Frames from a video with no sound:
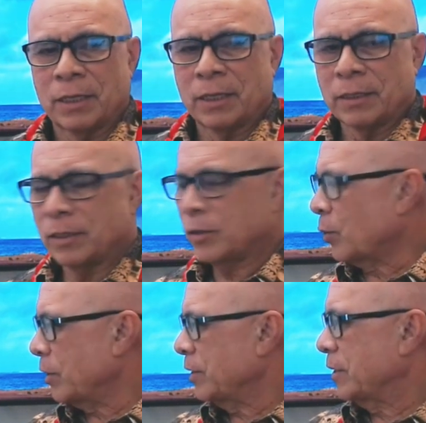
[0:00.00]
The
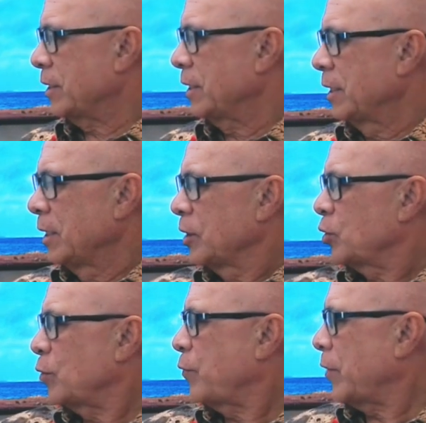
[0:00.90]
chorus.
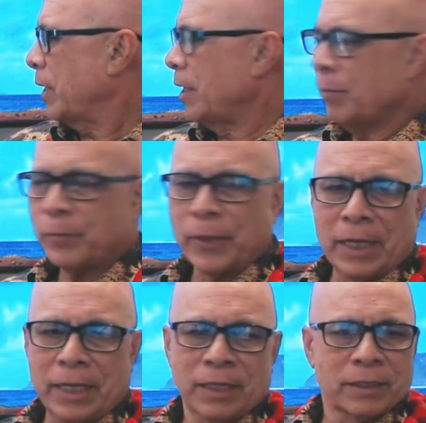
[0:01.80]
Tō whala
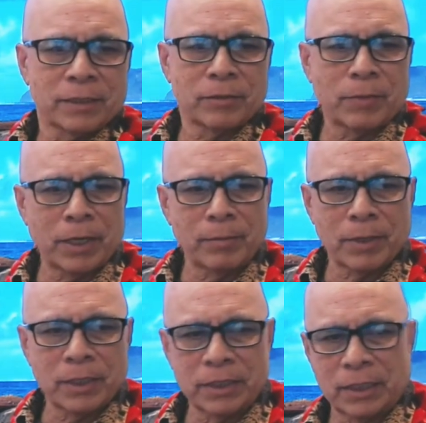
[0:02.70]
pele, goodbye,
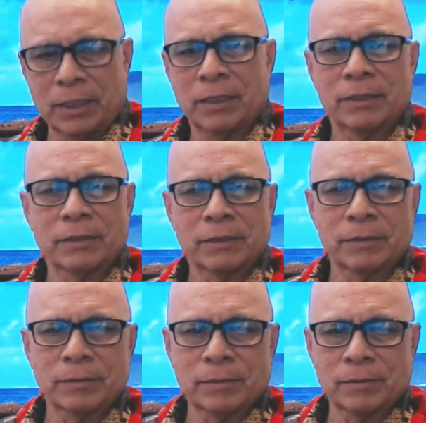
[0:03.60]
my dear,
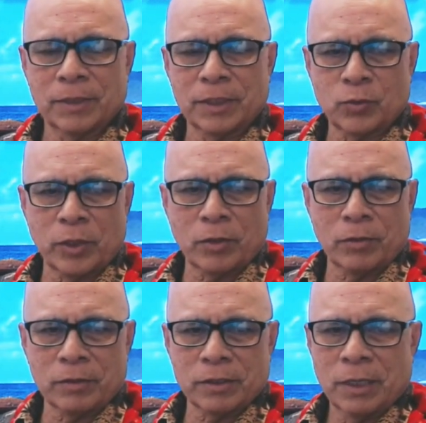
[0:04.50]
my
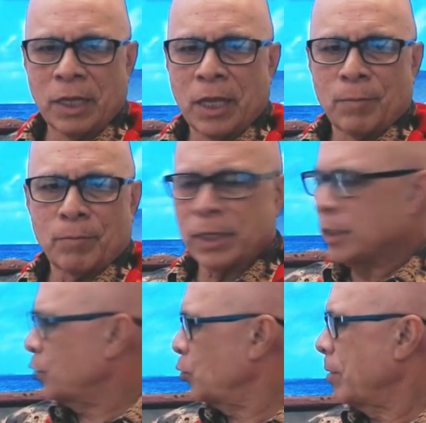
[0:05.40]
sweetheart.
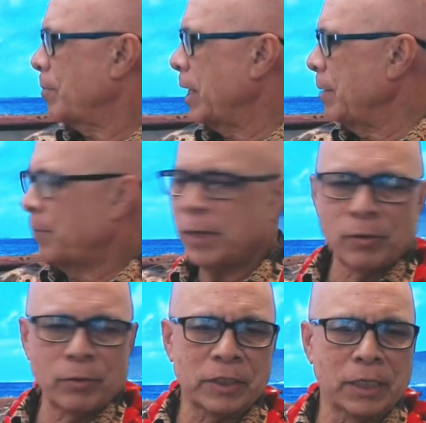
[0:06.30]
Manatua mai pea
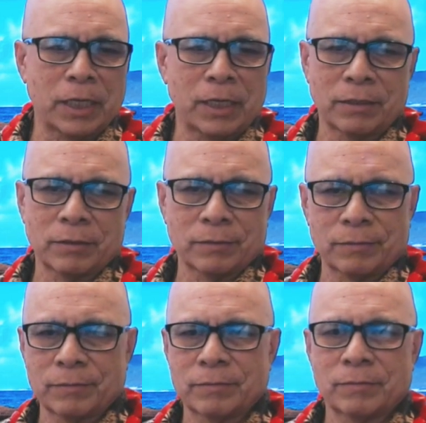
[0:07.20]
o itanei.
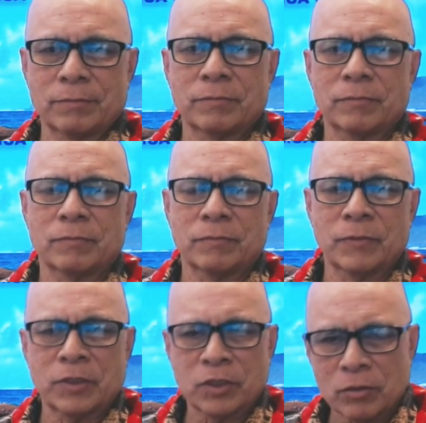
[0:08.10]

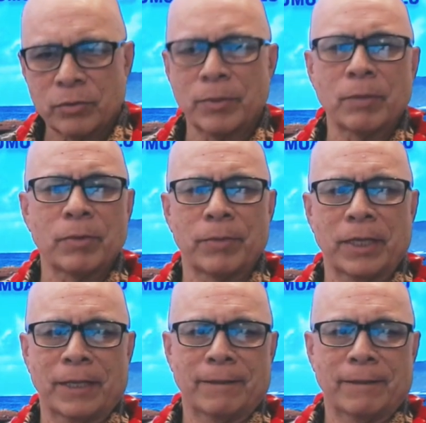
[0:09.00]
Still remember me.